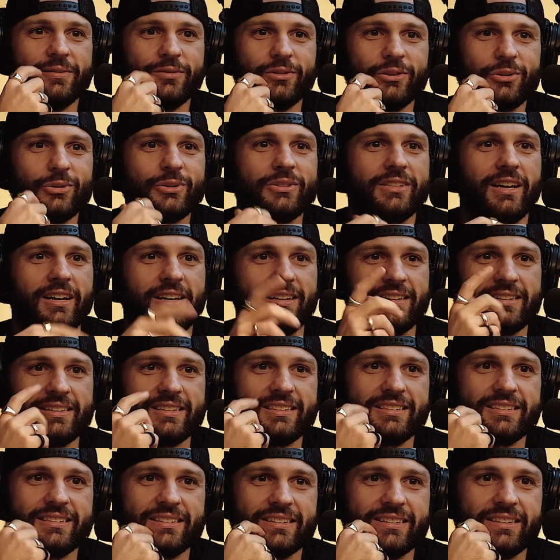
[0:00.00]
2
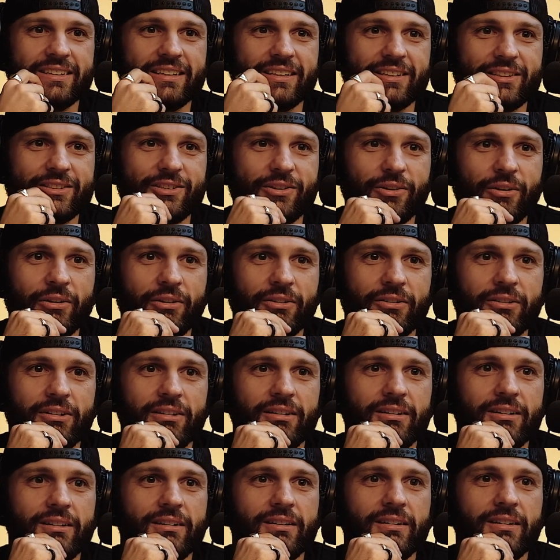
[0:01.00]
seconds, and it's gone.
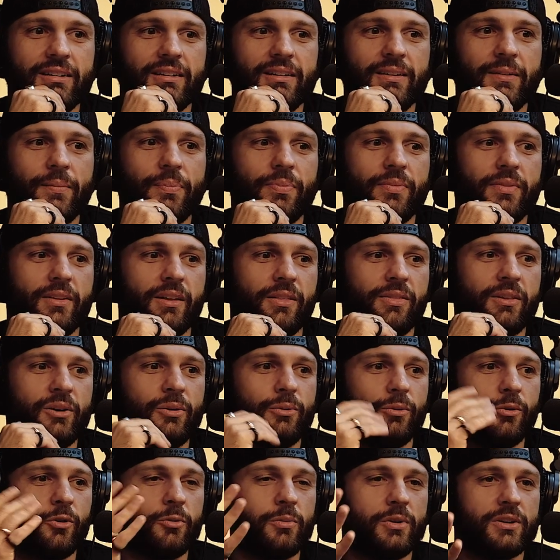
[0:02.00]
I
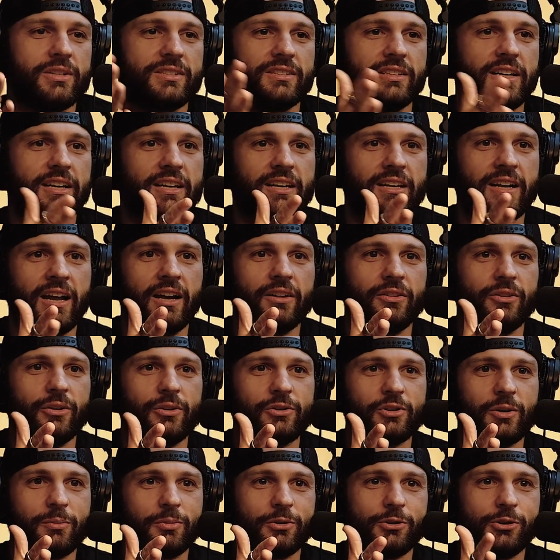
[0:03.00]
think we're almost seeking out
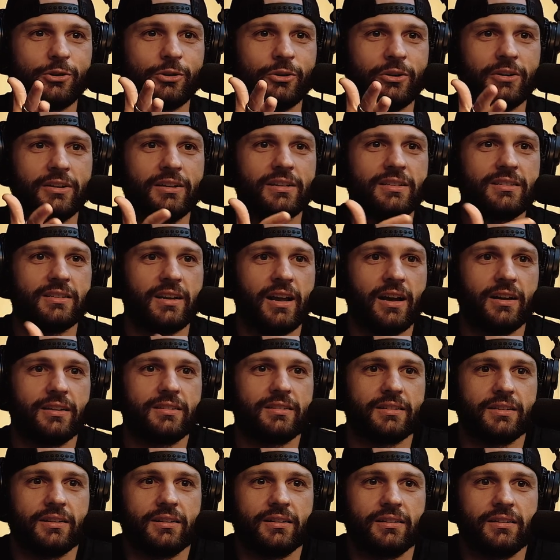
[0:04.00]
those opportunities now
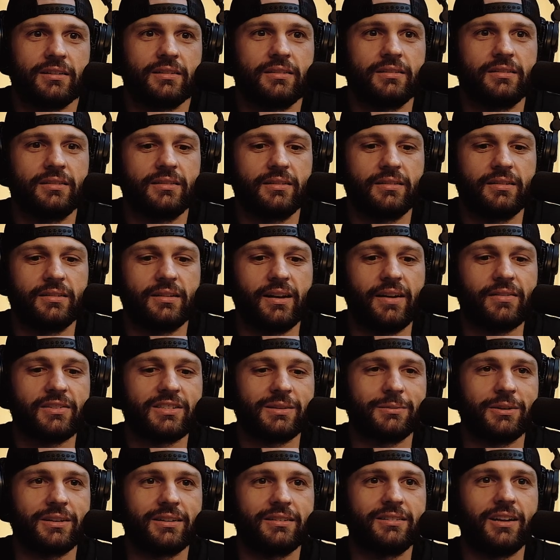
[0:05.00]
to have
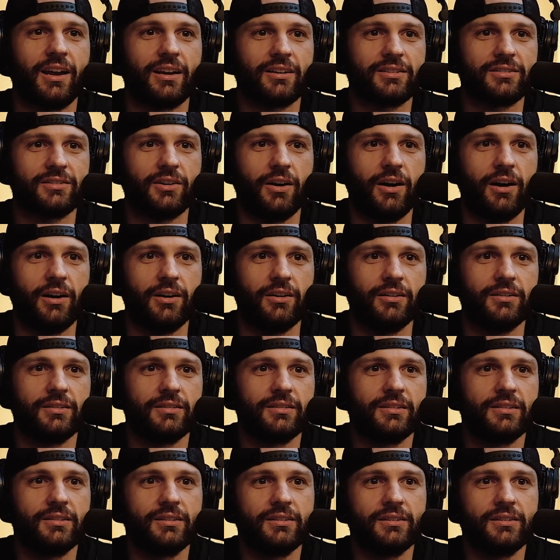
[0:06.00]
something
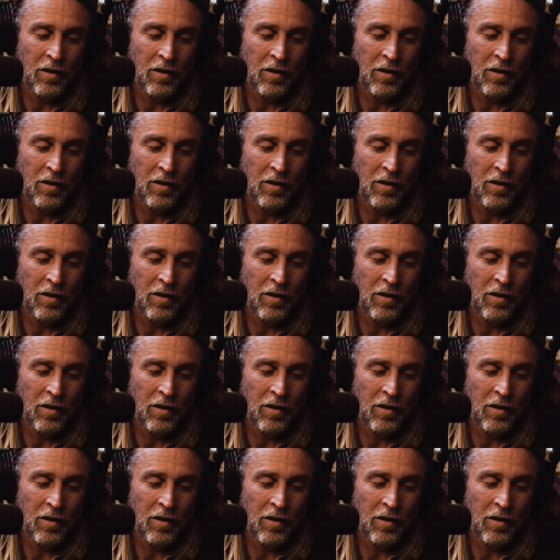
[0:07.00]
textile.